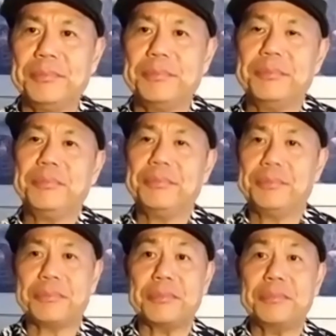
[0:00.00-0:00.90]

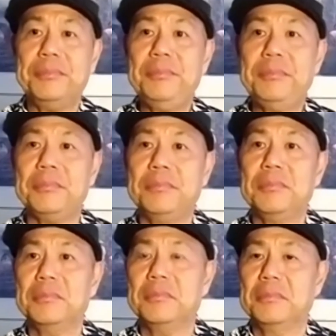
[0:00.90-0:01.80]

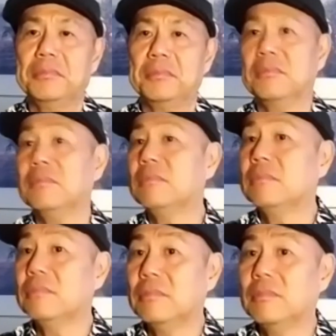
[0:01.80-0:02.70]

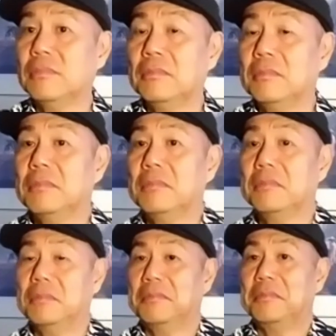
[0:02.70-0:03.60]

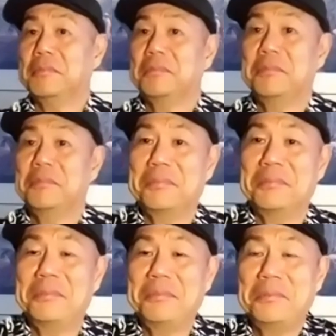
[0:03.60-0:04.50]

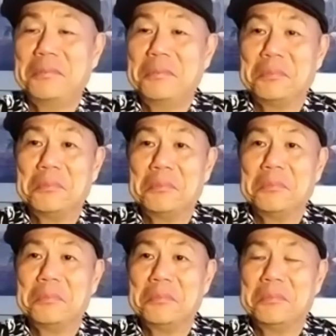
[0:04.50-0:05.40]

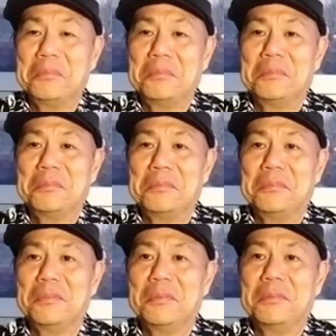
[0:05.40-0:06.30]

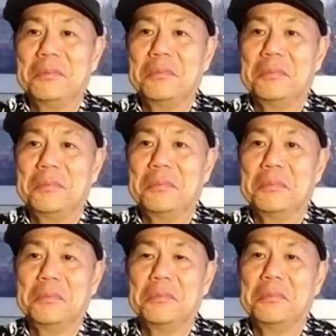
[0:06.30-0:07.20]

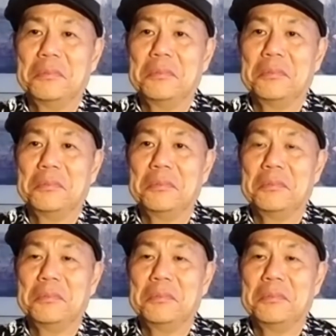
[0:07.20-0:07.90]
The person shown says nothing.